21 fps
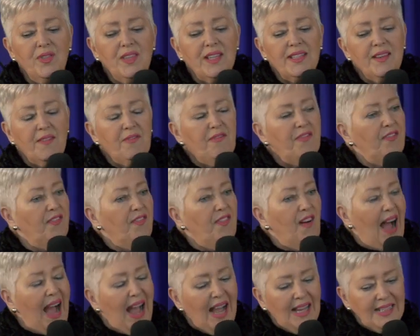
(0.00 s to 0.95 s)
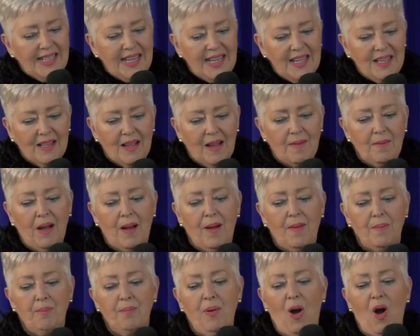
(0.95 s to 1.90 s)
the dividing
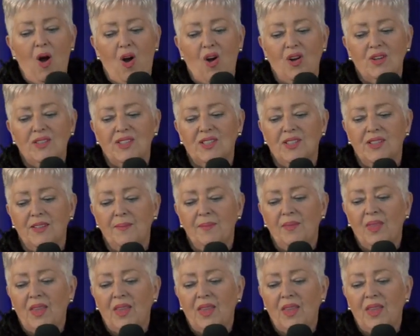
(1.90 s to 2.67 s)
part